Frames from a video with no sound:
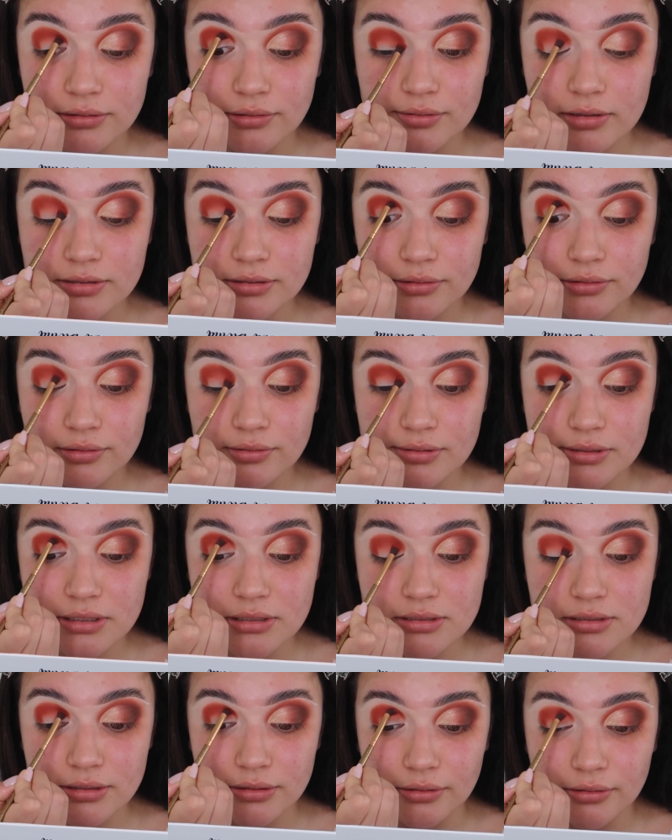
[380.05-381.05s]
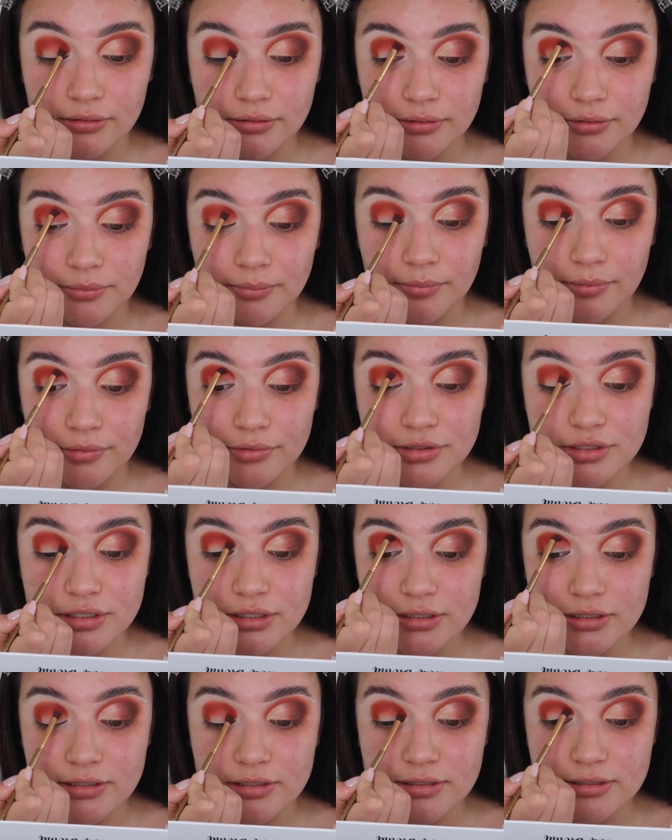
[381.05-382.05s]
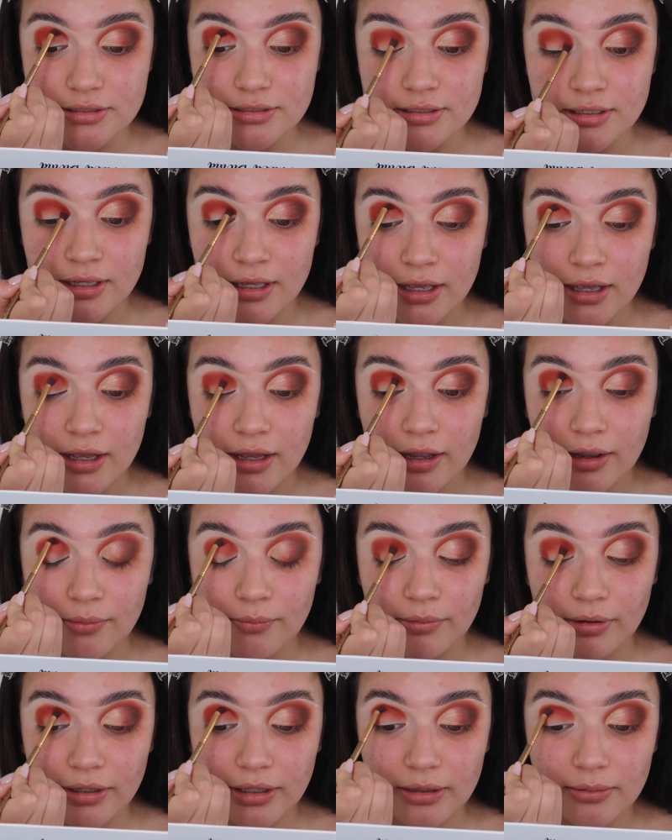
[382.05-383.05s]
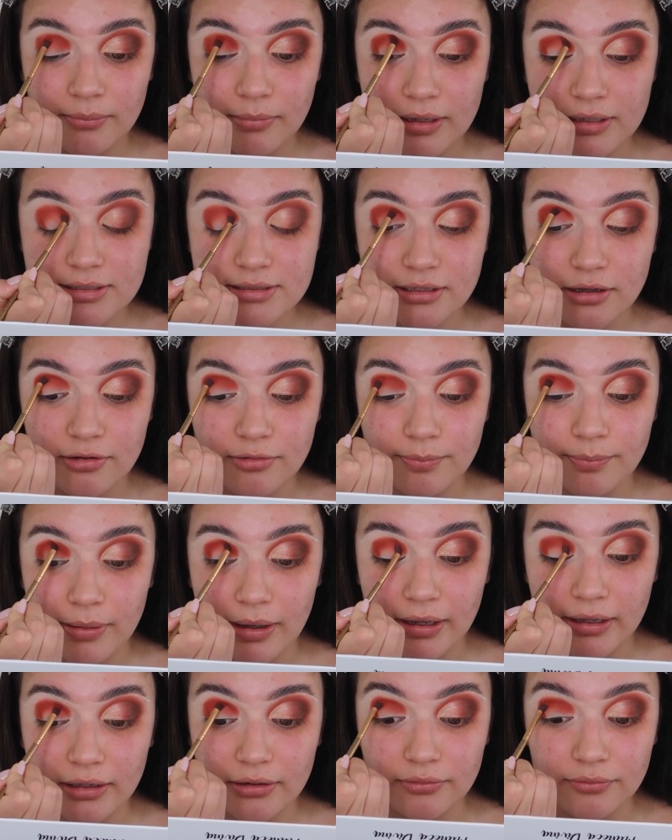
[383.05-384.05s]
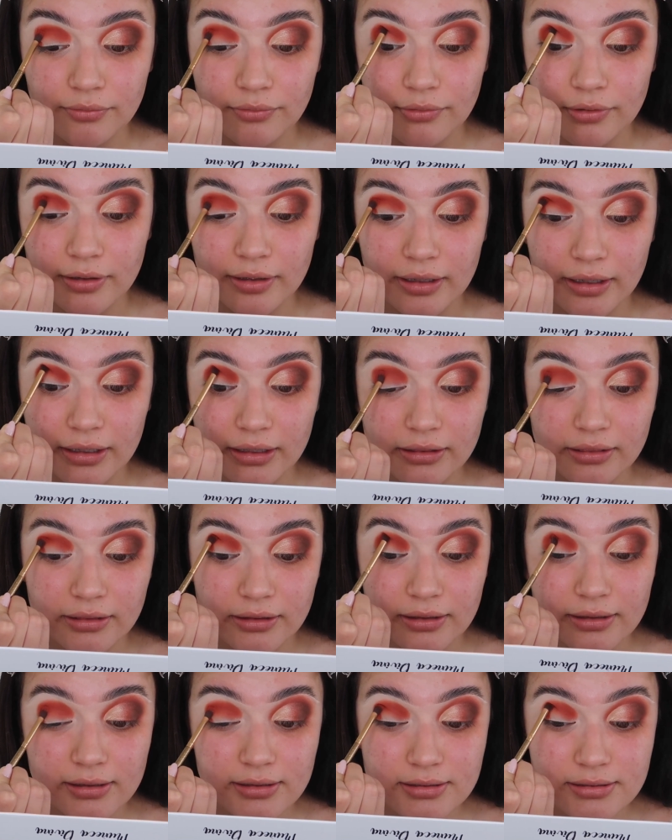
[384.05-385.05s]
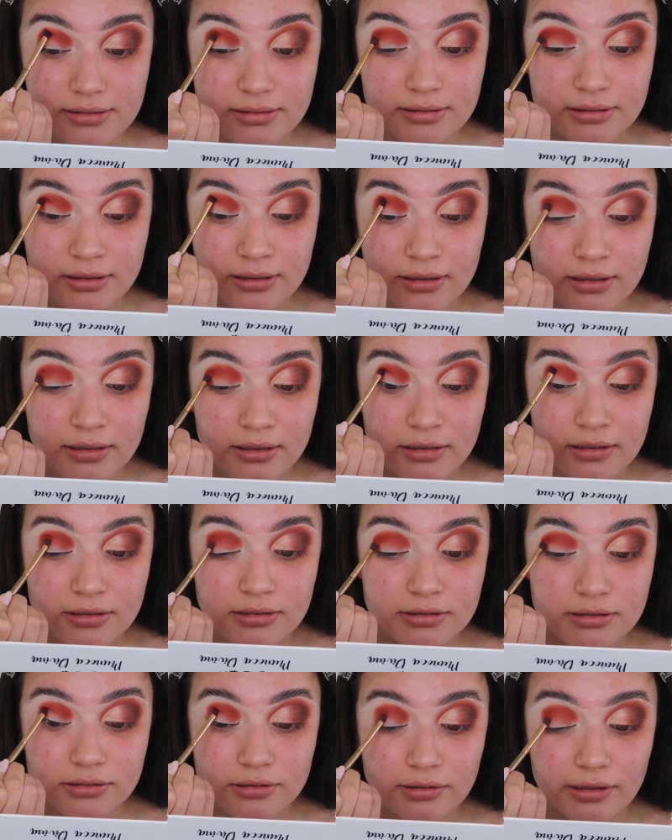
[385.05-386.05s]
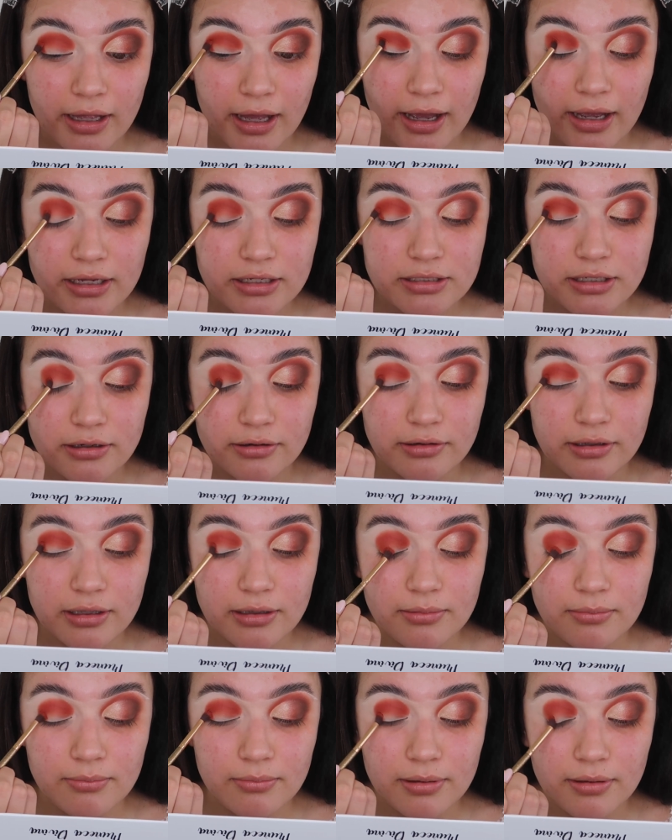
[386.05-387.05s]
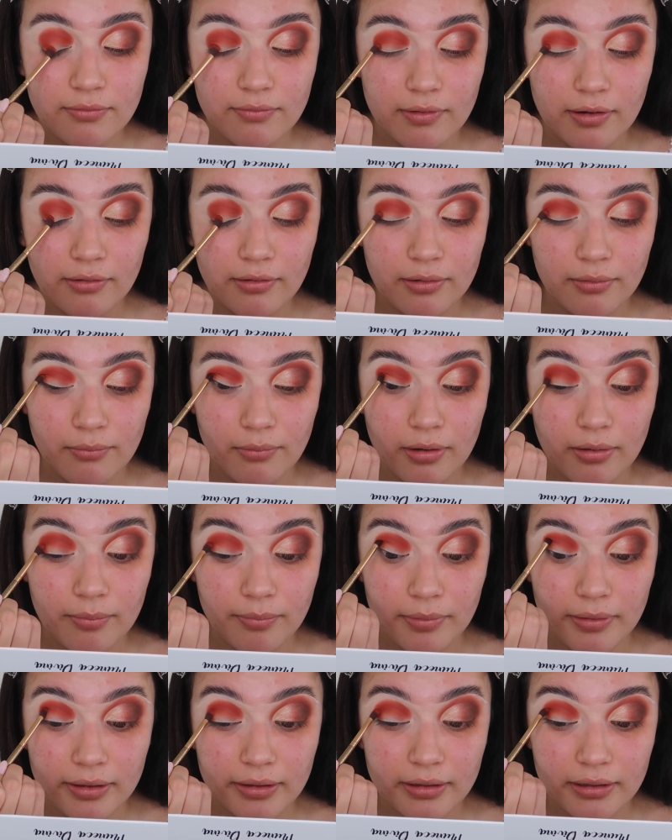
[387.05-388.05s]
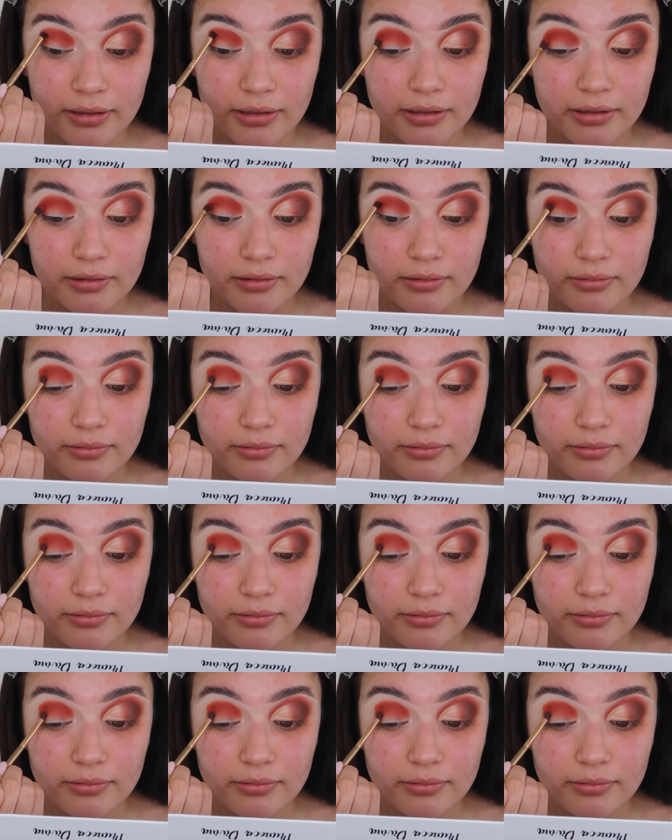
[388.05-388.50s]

Also using circular motions and working myself back and forth like this, so the eyeshadow can be very well blended.